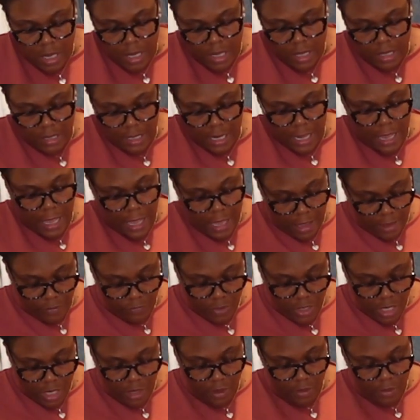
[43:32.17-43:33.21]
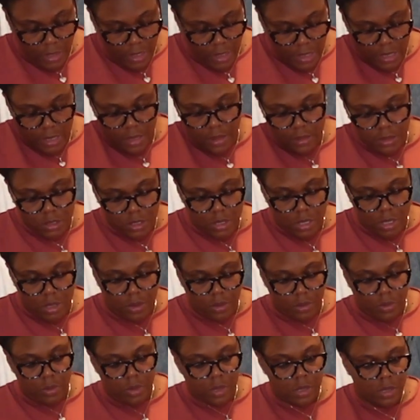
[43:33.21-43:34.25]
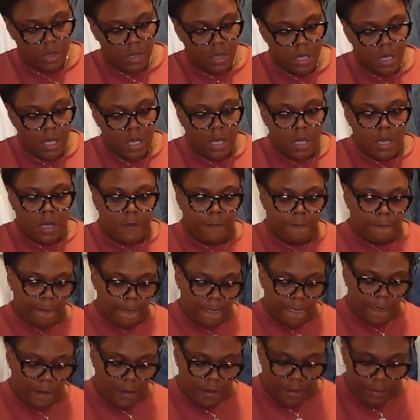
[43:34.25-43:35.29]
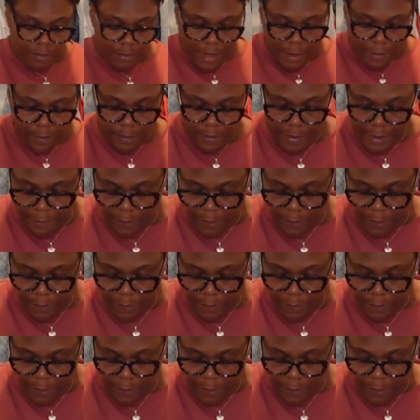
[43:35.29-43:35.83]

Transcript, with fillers: and I have carried it. So my, my